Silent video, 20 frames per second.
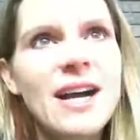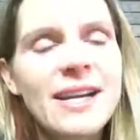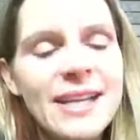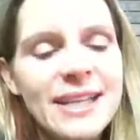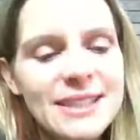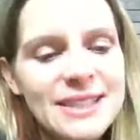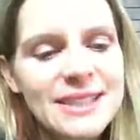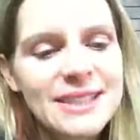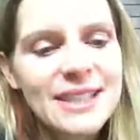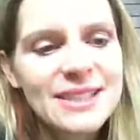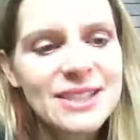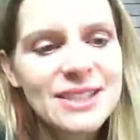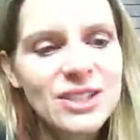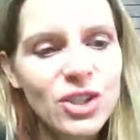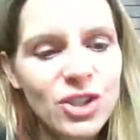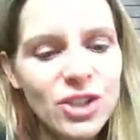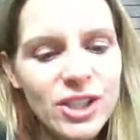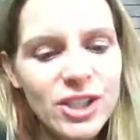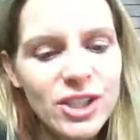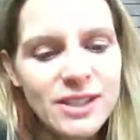youngest is
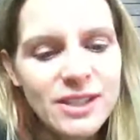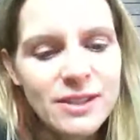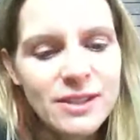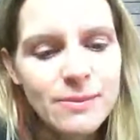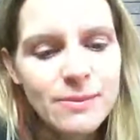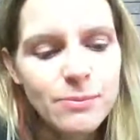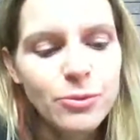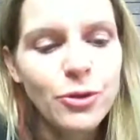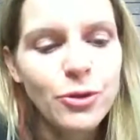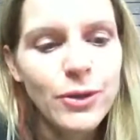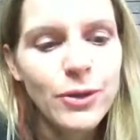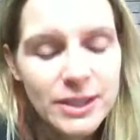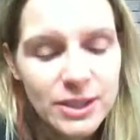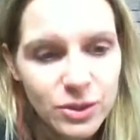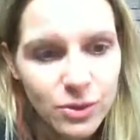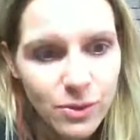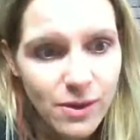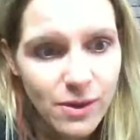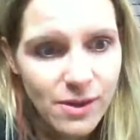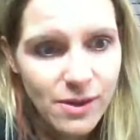still in
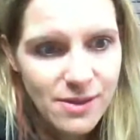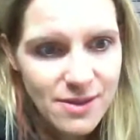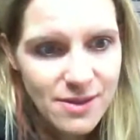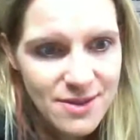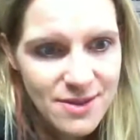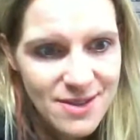preschool.